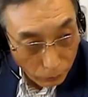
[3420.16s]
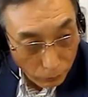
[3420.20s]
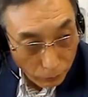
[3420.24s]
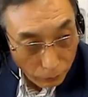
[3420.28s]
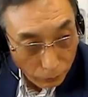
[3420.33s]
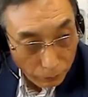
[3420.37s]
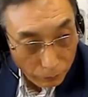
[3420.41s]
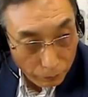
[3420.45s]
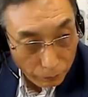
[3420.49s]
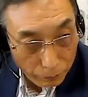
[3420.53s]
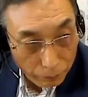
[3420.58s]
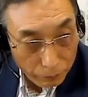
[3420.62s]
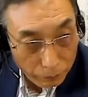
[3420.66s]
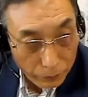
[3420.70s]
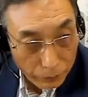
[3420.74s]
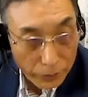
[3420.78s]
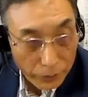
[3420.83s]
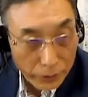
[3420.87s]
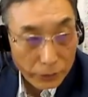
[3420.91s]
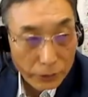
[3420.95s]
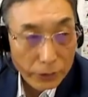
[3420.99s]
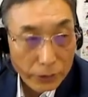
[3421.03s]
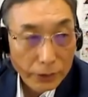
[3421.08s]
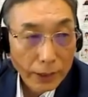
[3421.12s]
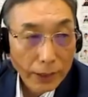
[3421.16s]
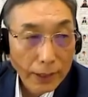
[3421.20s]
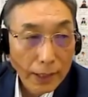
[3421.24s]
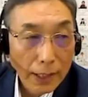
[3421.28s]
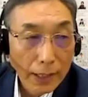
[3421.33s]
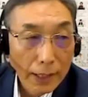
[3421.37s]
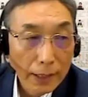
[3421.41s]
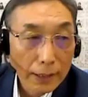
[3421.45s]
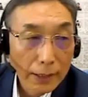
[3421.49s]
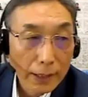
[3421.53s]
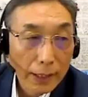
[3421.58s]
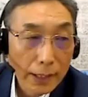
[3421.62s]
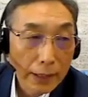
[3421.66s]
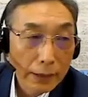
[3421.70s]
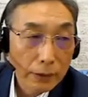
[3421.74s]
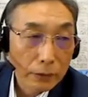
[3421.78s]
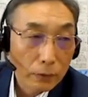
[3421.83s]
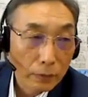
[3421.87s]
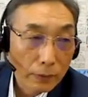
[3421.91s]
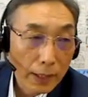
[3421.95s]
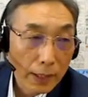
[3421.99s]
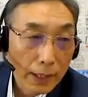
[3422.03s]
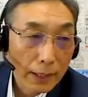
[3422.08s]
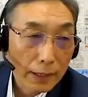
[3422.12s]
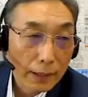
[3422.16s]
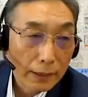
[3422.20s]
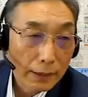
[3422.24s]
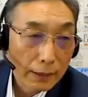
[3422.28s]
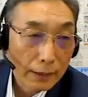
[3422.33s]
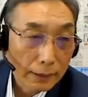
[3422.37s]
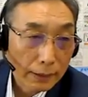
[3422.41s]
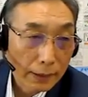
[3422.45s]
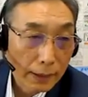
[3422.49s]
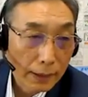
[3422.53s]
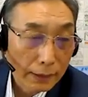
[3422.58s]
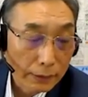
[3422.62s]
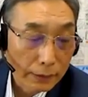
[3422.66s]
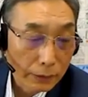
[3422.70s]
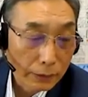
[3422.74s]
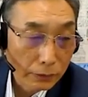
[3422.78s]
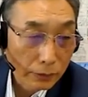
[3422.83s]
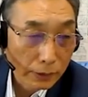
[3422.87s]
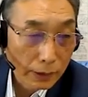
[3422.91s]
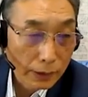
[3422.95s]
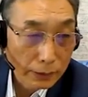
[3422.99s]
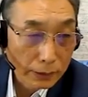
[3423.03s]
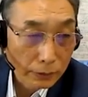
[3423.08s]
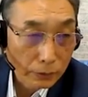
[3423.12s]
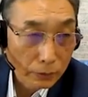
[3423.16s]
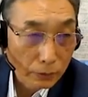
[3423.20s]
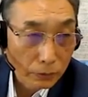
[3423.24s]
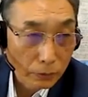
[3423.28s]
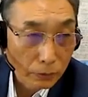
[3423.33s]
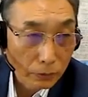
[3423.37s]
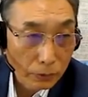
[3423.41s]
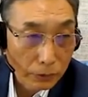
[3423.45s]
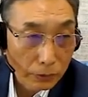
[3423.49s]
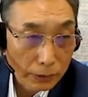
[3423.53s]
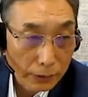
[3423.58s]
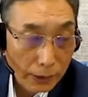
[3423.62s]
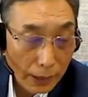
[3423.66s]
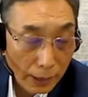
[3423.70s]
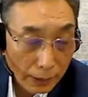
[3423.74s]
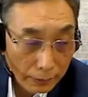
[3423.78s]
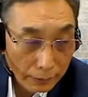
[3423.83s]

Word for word: the class activity is has a target